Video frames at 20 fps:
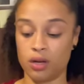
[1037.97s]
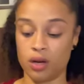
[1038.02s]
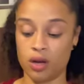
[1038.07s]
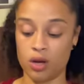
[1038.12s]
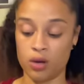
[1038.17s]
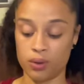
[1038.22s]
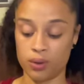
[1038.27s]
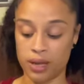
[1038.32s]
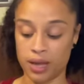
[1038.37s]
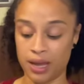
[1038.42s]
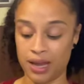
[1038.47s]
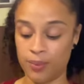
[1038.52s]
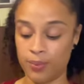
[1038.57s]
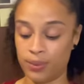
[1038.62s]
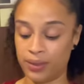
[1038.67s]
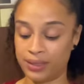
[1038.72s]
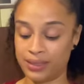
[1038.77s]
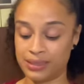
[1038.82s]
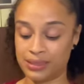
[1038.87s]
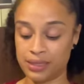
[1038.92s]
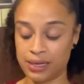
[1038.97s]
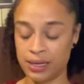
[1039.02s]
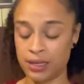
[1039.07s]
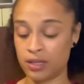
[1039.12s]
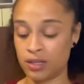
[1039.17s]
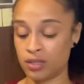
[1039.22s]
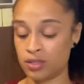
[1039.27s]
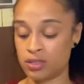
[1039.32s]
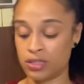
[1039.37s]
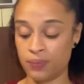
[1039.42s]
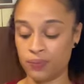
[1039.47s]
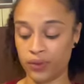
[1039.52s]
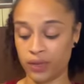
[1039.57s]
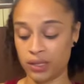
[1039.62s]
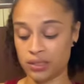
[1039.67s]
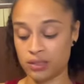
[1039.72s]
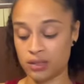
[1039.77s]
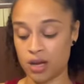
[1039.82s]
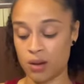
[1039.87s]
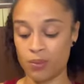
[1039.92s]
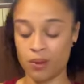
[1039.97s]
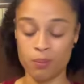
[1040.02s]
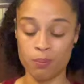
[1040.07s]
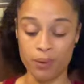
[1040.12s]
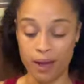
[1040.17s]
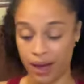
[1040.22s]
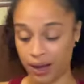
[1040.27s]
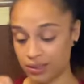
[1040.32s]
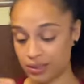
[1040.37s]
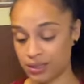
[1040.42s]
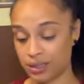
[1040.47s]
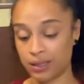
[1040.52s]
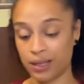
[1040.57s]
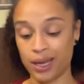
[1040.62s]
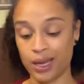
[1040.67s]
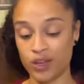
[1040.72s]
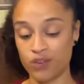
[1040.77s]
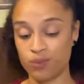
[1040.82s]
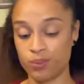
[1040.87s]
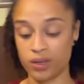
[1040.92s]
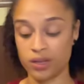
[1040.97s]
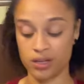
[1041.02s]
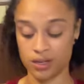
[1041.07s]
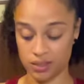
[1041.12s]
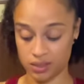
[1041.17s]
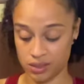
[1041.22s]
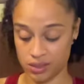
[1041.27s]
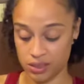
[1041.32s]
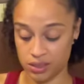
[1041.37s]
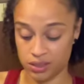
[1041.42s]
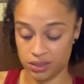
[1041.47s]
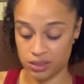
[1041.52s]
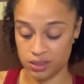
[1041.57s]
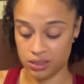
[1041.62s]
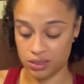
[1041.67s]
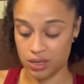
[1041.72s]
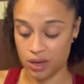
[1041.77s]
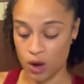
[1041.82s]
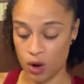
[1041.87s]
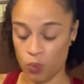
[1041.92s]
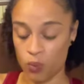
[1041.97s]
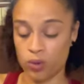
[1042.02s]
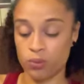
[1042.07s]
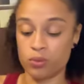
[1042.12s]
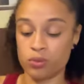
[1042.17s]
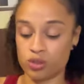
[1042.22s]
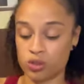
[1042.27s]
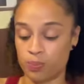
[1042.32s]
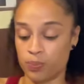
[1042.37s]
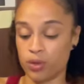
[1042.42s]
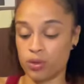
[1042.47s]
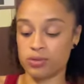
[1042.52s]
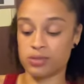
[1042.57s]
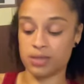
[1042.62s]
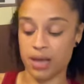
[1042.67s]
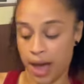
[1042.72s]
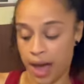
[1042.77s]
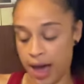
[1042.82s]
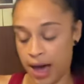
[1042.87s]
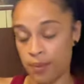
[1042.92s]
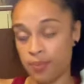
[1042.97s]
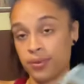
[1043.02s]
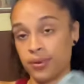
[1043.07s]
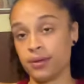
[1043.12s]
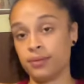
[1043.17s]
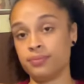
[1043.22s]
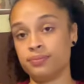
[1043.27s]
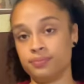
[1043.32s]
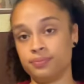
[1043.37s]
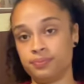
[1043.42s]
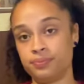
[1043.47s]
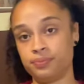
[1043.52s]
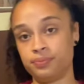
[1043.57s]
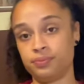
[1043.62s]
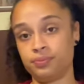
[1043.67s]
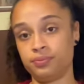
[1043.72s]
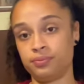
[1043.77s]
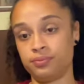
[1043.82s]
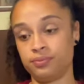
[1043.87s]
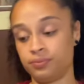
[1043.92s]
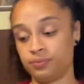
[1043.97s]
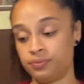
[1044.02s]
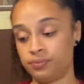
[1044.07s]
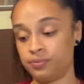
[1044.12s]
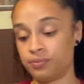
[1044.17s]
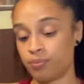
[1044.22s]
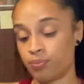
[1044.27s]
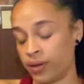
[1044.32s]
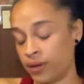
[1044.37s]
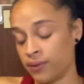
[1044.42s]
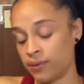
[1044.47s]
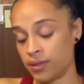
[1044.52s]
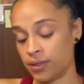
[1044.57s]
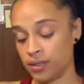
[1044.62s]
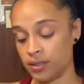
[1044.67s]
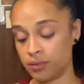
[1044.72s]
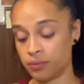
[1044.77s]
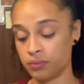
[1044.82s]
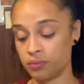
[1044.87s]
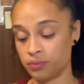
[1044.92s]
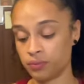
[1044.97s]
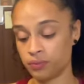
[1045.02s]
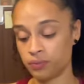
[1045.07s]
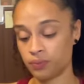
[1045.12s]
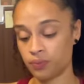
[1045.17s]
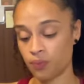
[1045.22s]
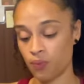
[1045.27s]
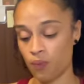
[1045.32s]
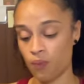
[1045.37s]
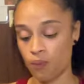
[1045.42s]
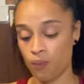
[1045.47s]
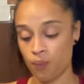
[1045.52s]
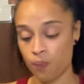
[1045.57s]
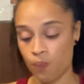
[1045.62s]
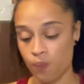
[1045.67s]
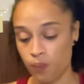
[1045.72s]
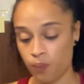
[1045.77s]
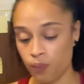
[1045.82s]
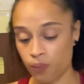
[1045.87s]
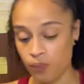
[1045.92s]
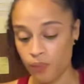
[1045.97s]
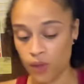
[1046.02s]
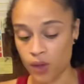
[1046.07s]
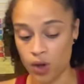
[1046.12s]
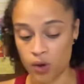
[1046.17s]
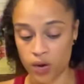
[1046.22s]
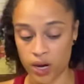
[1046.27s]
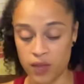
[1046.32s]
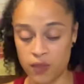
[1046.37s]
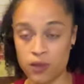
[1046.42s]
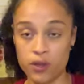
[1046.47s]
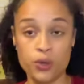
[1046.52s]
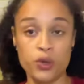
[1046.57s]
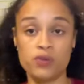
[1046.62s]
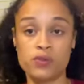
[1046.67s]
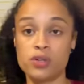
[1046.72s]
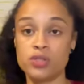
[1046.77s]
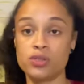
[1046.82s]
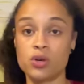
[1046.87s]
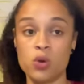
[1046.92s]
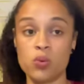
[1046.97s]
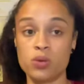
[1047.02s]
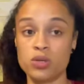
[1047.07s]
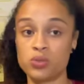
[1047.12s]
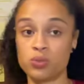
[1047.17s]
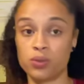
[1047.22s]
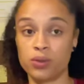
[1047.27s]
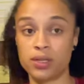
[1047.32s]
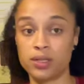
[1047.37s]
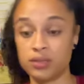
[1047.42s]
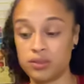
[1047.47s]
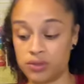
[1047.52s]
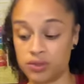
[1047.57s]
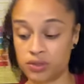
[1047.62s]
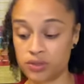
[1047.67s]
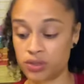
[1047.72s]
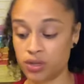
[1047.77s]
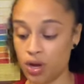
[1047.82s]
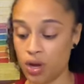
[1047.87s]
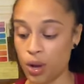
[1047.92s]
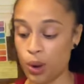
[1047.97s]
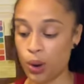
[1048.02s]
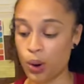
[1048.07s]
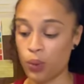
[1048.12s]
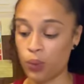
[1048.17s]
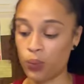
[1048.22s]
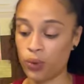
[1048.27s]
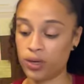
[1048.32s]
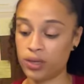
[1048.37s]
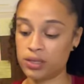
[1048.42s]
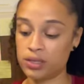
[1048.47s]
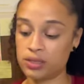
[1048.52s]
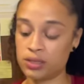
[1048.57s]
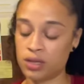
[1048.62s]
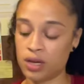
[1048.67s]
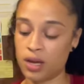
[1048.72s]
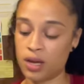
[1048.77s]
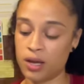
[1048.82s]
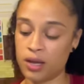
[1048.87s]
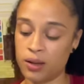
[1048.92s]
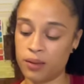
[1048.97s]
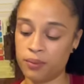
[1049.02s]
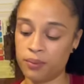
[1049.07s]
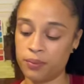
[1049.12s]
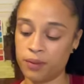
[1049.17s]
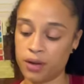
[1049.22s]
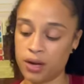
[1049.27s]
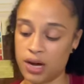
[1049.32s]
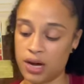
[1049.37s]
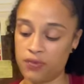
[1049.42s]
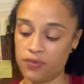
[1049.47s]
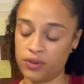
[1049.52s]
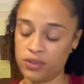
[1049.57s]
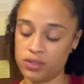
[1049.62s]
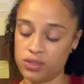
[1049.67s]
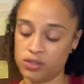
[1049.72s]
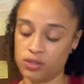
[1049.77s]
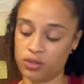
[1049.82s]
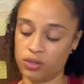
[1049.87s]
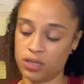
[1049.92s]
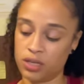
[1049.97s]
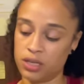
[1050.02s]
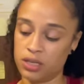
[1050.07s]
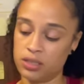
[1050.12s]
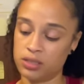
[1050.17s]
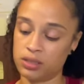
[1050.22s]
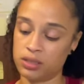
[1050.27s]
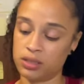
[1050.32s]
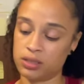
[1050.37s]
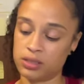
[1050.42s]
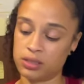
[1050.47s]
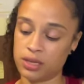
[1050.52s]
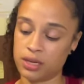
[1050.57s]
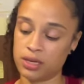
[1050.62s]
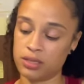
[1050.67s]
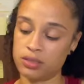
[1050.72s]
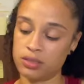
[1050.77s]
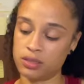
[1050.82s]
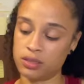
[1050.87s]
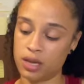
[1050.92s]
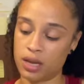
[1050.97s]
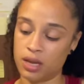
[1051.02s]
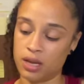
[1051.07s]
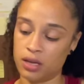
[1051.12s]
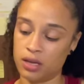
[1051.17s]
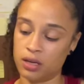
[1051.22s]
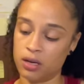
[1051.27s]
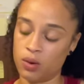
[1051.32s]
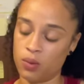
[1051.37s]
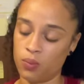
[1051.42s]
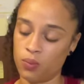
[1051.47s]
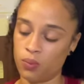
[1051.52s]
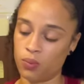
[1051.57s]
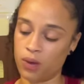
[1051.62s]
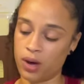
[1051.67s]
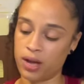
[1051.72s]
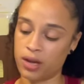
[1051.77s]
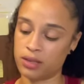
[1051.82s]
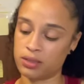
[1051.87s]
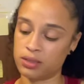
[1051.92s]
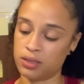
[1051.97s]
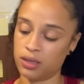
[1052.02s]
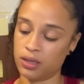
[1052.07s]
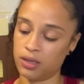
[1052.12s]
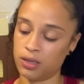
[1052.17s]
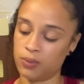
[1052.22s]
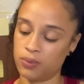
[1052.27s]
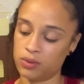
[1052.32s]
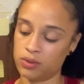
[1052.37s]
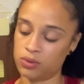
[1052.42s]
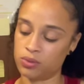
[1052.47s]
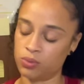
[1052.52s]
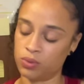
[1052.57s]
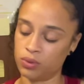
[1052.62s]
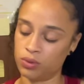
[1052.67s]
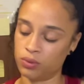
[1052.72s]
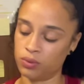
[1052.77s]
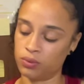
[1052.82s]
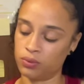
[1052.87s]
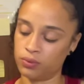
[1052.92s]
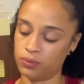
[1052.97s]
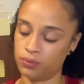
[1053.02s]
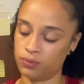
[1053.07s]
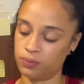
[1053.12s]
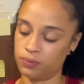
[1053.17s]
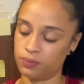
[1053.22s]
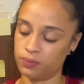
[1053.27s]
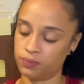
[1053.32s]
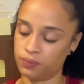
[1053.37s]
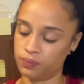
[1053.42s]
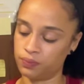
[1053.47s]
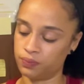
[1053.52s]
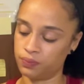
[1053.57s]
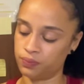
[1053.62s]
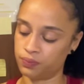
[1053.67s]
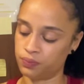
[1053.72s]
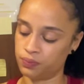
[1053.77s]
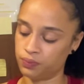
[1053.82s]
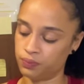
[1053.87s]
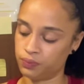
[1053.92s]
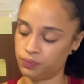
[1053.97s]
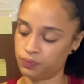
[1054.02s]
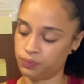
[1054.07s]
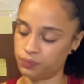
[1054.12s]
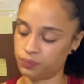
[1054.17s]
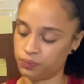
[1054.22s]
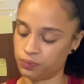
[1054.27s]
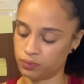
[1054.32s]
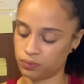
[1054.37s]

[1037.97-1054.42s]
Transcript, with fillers: Okay, but it's like something is coming back to life because this is what was supposed to happen. Period. Okay, the universe always wins. What is um confidence is your key to success and waxing gibbous moon?